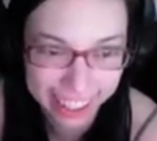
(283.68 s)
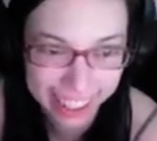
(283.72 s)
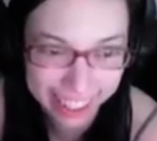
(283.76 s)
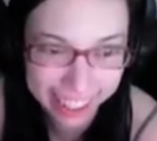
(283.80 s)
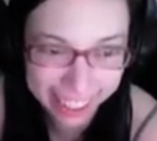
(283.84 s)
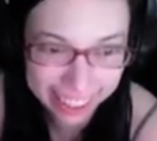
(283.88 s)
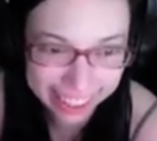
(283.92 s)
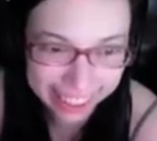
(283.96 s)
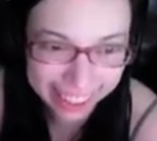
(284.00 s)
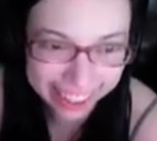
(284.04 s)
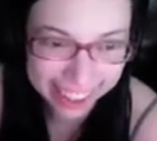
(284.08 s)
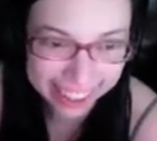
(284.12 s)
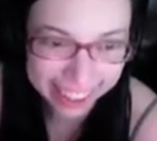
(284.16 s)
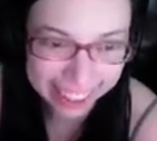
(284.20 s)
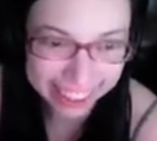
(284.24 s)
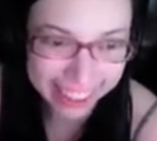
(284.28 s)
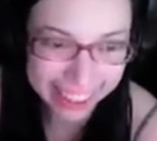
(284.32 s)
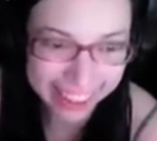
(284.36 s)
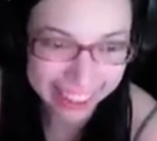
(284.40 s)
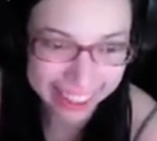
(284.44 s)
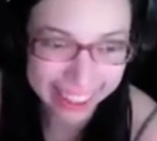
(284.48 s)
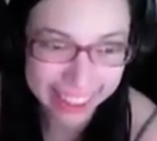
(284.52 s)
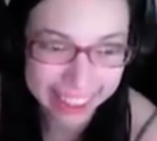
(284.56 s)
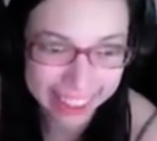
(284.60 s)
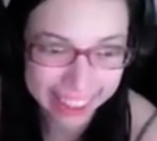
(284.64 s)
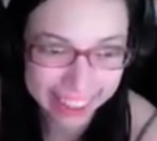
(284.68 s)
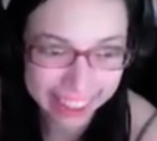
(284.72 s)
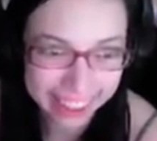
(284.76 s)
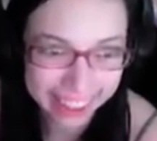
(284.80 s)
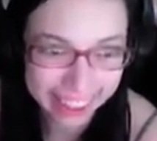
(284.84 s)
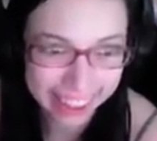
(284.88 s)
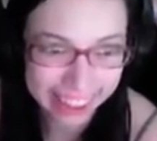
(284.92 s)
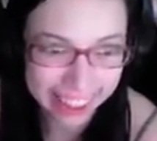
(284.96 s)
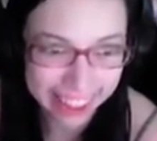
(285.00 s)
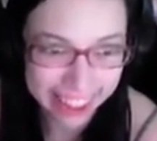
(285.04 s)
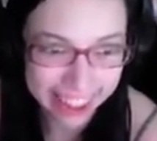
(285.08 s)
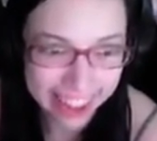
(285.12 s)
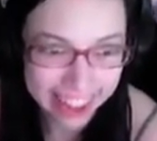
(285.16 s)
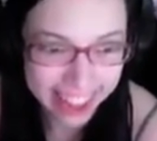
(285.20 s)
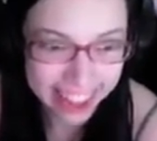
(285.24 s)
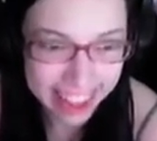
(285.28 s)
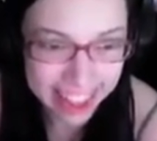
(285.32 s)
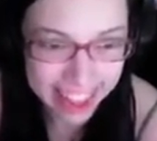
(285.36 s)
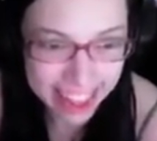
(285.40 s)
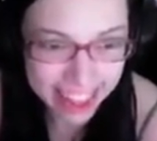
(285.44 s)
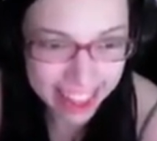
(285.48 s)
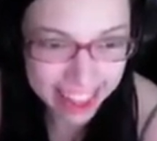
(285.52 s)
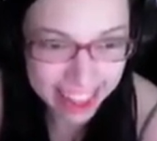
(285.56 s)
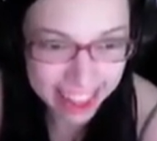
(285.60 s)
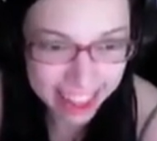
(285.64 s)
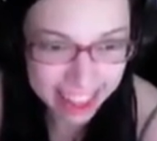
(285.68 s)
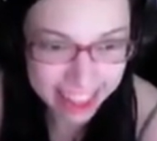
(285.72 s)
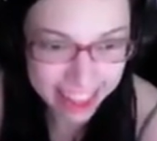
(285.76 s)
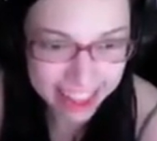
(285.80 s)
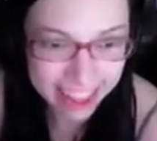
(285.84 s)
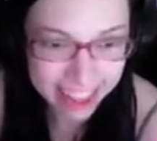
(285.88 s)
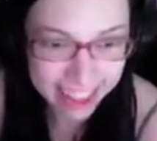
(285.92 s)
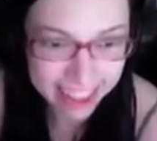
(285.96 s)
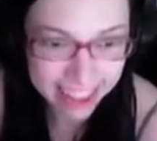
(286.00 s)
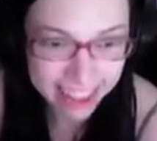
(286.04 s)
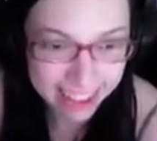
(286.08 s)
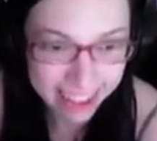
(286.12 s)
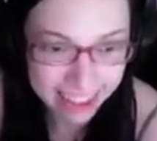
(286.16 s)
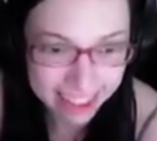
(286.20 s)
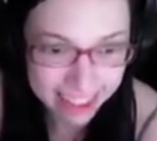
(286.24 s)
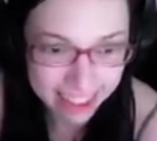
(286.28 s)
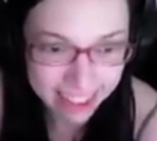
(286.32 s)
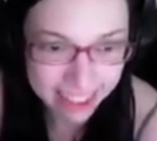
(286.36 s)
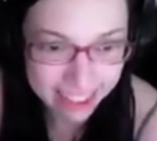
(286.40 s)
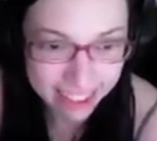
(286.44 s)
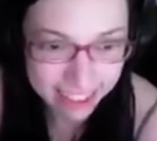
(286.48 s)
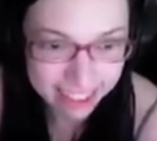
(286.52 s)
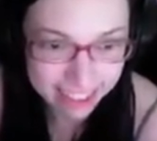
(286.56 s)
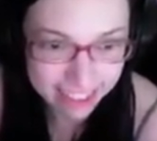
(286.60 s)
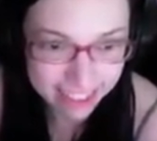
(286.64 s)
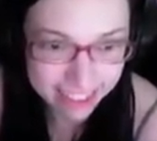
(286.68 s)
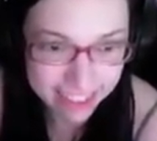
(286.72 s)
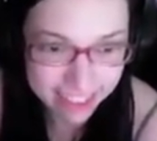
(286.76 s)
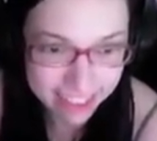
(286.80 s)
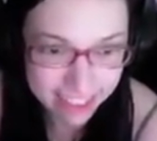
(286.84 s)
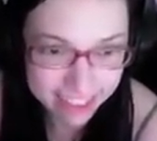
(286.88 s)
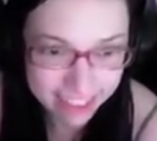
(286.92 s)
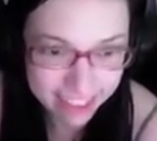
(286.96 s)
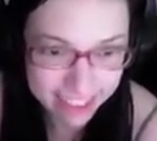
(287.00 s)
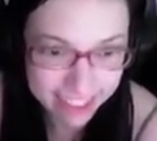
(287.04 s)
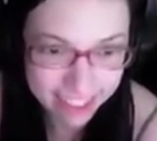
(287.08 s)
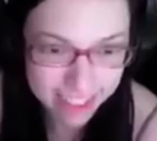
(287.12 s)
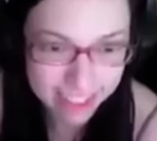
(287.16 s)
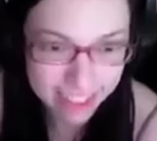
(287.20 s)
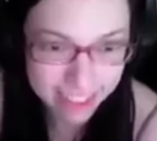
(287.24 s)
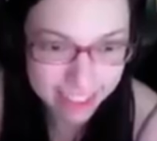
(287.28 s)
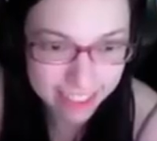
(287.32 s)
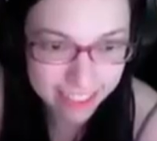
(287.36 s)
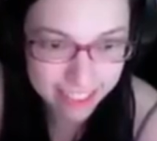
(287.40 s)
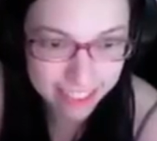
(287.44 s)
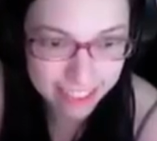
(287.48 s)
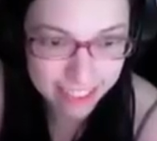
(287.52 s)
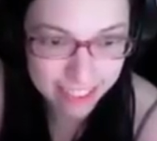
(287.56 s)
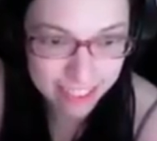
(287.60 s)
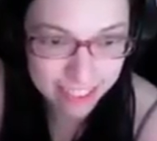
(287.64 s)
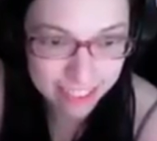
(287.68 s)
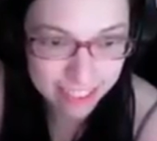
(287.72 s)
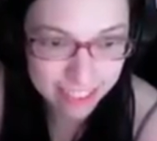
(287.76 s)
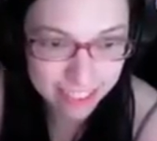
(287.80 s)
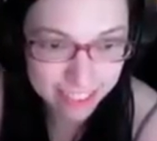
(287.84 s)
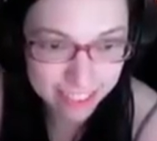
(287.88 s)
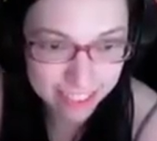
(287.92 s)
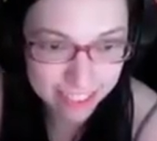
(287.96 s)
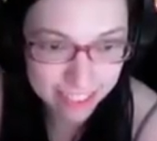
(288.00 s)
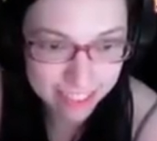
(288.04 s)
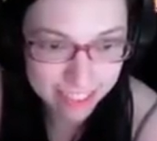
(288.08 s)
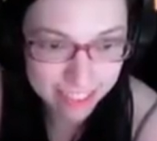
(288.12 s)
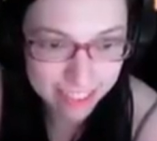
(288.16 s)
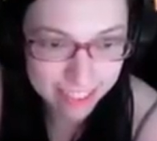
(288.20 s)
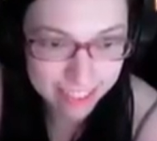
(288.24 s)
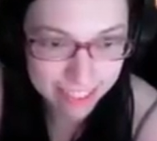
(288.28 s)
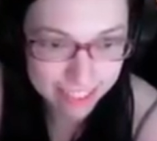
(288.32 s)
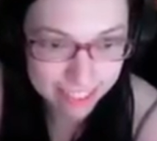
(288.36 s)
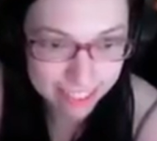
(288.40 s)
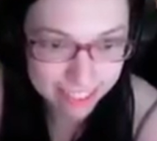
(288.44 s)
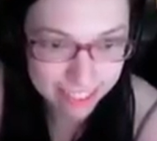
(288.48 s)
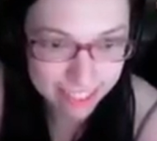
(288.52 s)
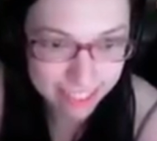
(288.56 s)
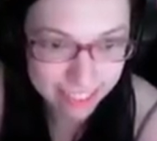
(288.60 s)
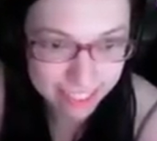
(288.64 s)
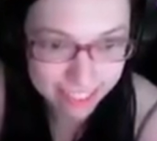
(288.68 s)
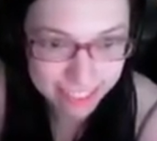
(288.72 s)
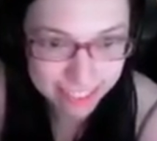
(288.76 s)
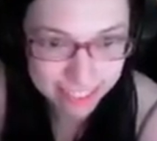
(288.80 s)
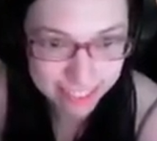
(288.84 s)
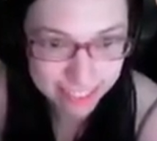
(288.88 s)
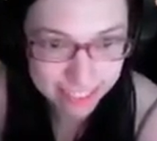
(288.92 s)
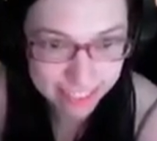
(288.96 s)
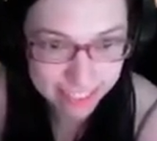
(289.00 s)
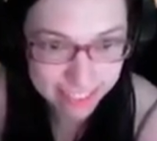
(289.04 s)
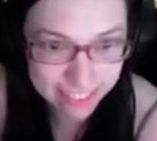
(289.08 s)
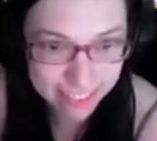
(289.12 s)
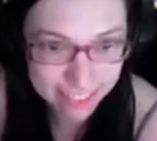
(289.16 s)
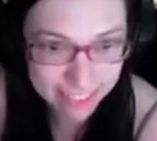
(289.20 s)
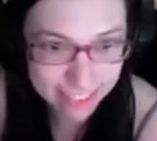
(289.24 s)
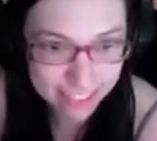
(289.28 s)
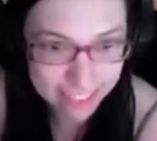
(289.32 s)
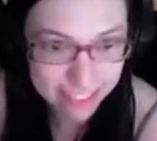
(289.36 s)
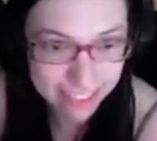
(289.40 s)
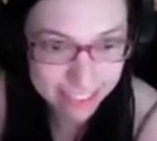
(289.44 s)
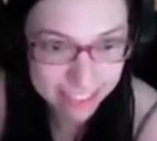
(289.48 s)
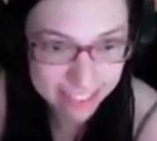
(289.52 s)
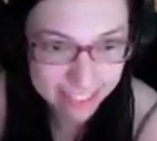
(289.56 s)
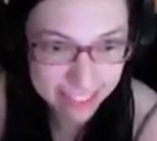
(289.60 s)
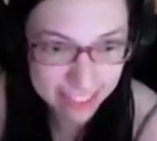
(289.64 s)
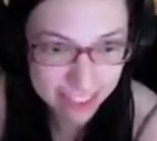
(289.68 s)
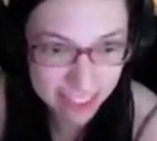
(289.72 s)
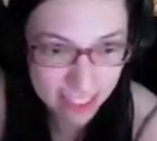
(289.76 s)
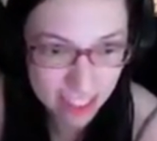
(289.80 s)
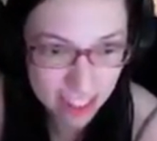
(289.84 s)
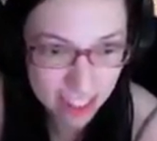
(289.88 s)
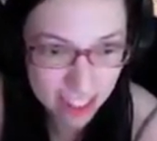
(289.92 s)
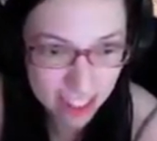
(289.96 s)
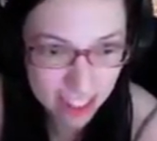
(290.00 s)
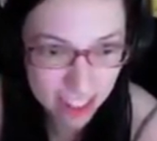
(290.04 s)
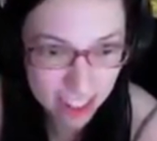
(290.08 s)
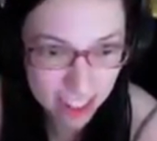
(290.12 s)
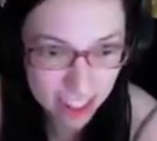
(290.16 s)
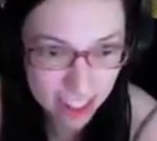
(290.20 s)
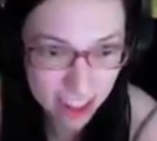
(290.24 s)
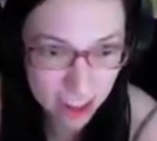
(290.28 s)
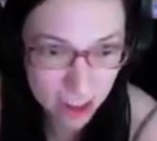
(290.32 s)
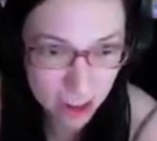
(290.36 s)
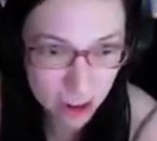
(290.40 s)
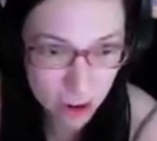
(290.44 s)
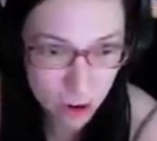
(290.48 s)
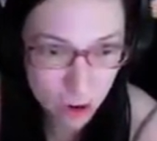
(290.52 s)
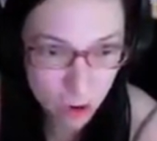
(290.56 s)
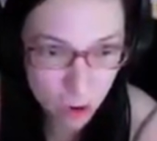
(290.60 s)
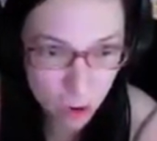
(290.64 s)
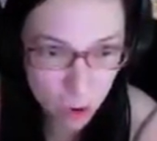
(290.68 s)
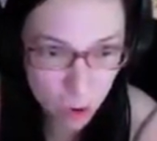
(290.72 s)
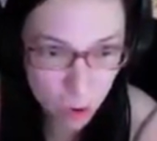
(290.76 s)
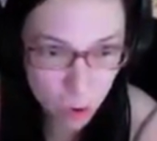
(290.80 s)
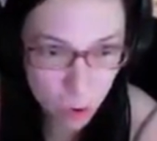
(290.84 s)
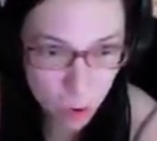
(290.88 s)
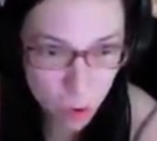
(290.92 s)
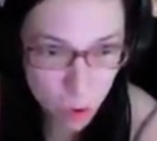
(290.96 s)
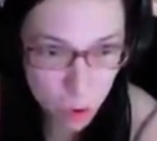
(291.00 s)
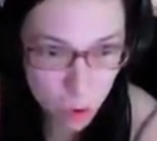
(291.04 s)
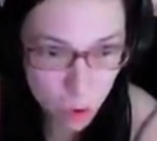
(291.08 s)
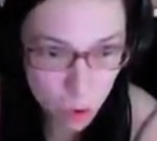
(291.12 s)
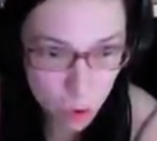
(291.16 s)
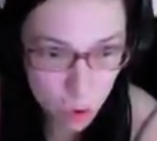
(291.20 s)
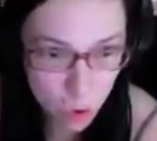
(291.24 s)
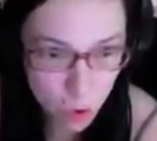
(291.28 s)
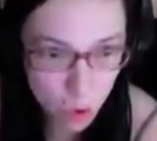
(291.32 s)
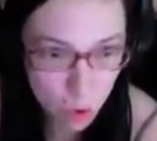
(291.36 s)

(no one is talking)